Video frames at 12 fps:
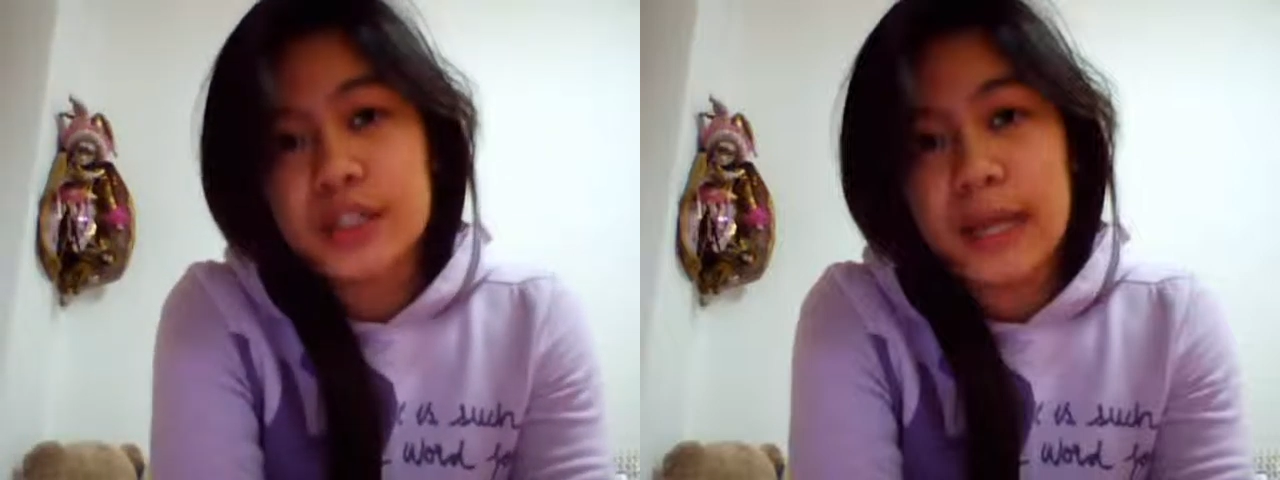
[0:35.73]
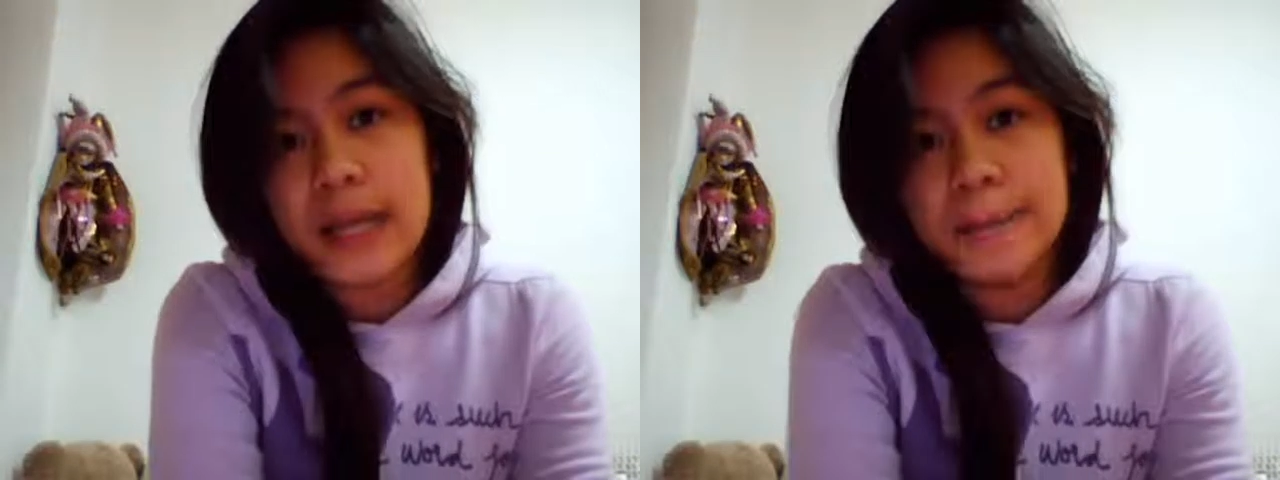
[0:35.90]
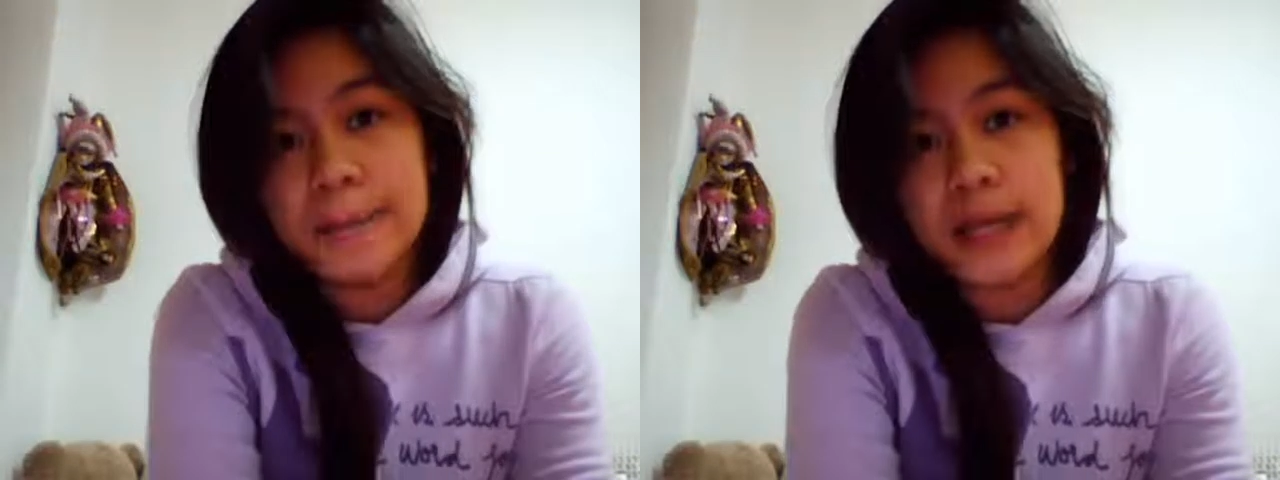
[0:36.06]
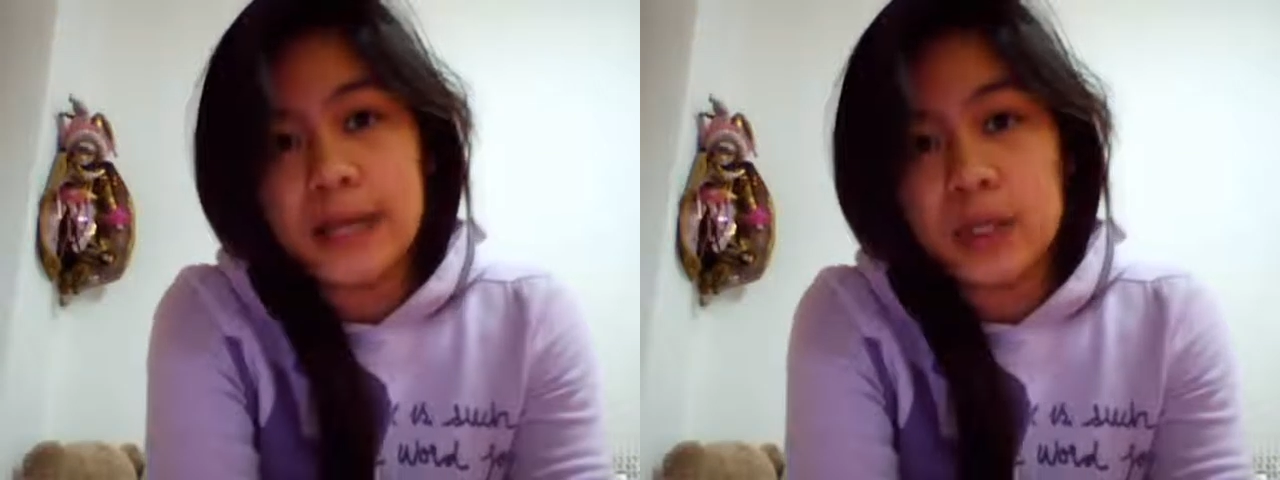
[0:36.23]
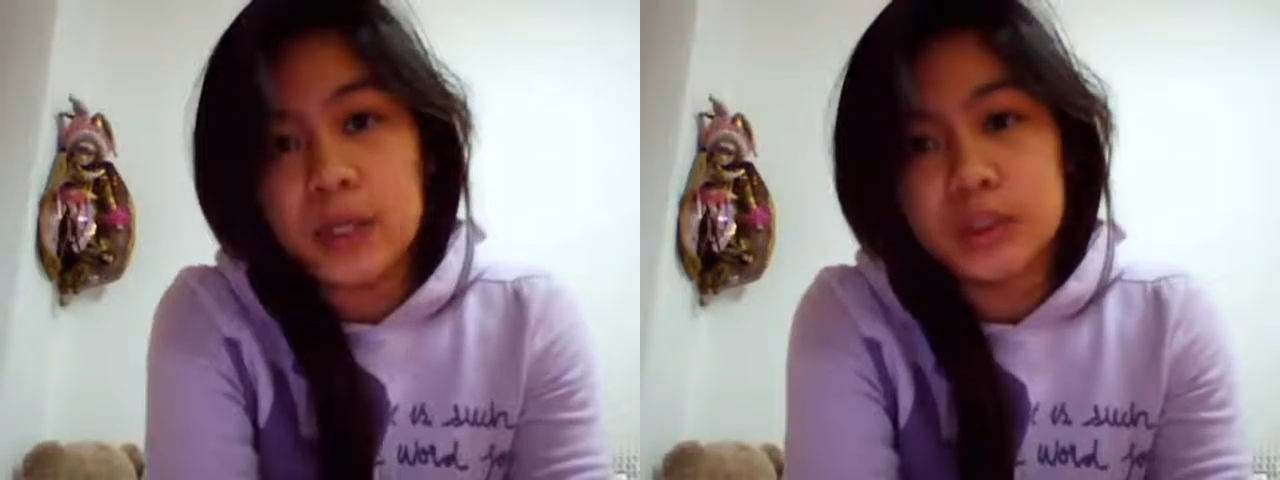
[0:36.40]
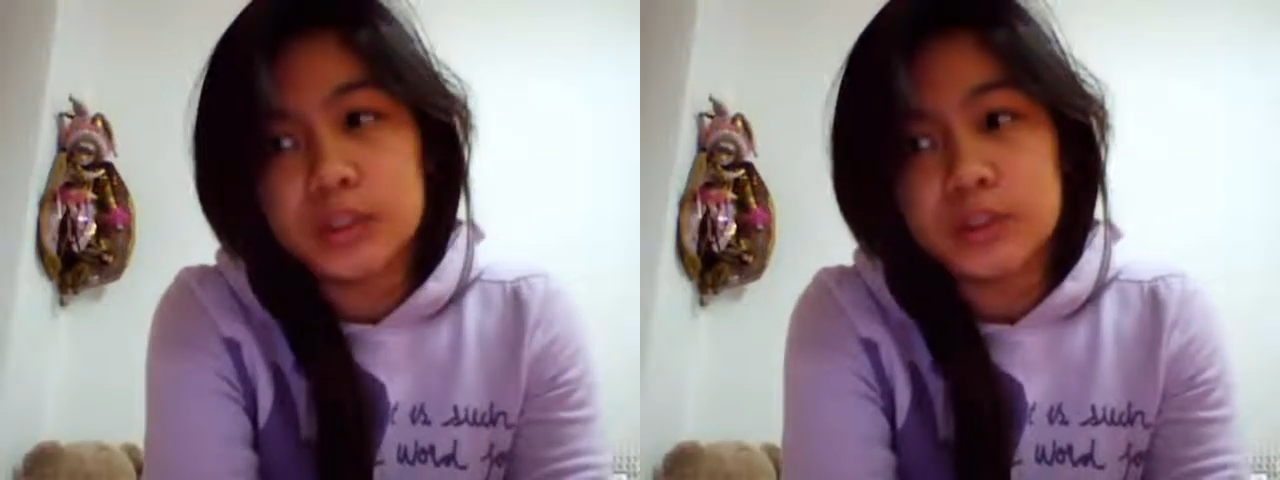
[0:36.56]
about
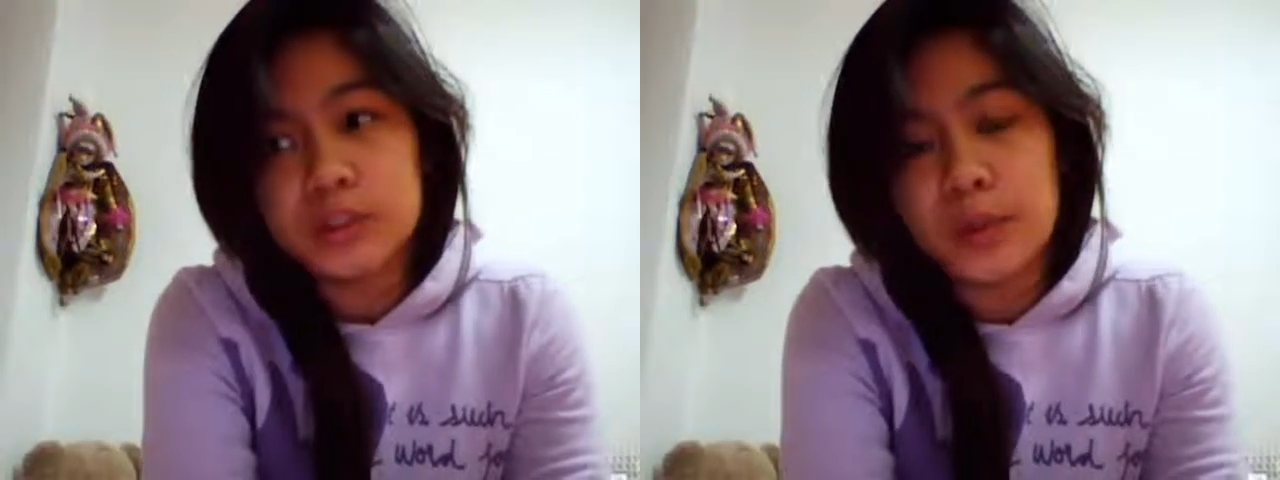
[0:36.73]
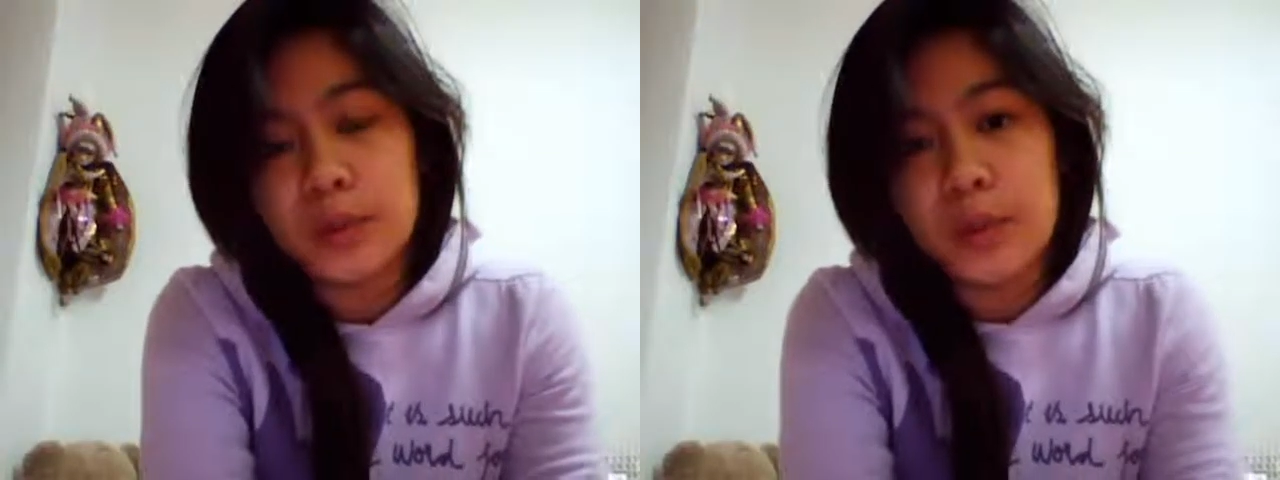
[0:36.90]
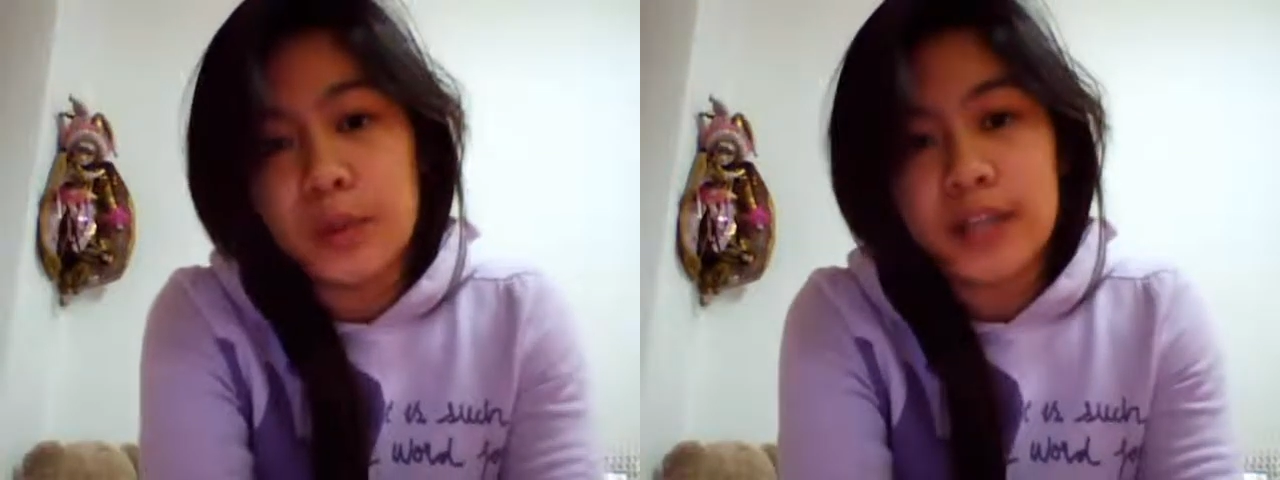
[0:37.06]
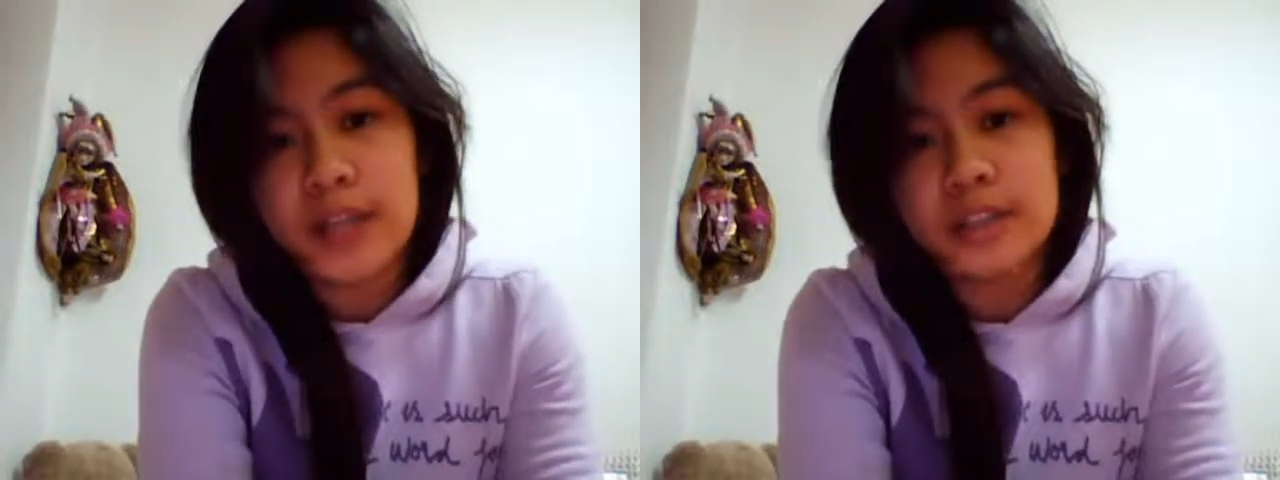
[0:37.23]
what